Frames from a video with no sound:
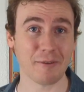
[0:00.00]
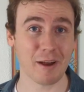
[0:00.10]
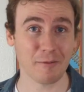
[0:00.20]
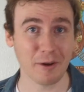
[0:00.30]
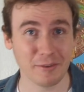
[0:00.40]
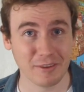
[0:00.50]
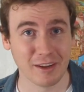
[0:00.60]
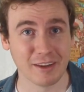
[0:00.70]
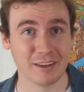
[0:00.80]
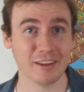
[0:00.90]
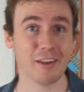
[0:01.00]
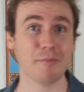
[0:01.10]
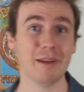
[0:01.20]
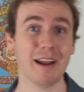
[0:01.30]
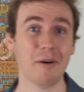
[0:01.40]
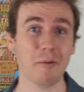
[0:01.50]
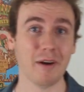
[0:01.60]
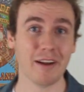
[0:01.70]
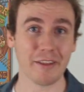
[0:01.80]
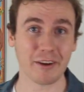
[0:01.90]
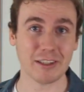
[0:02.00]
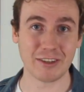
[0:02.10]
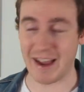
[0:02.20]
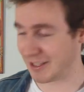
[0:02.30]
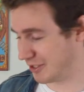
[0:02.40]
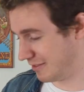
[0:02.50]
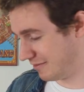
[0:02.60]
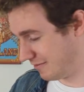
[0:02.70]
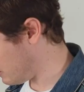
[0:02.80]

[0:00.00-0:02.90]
Railroad. You at least beat out one other attraction.